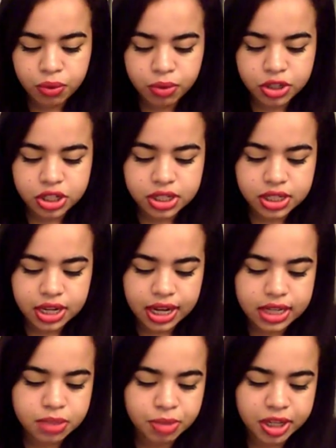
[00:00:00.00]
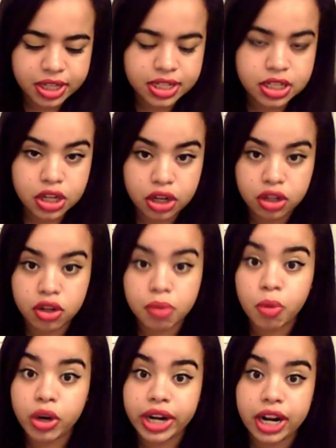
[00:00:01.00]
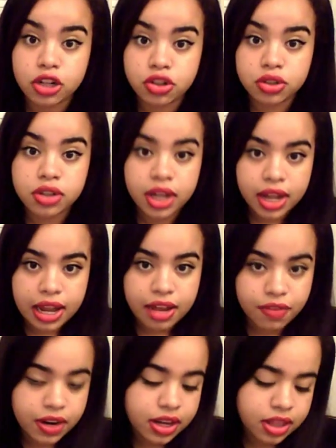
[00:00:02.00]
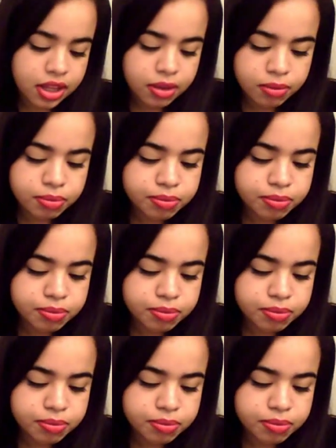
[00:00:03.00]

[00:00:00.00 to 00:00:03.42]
which is nice because it's going to look more natural, if anything.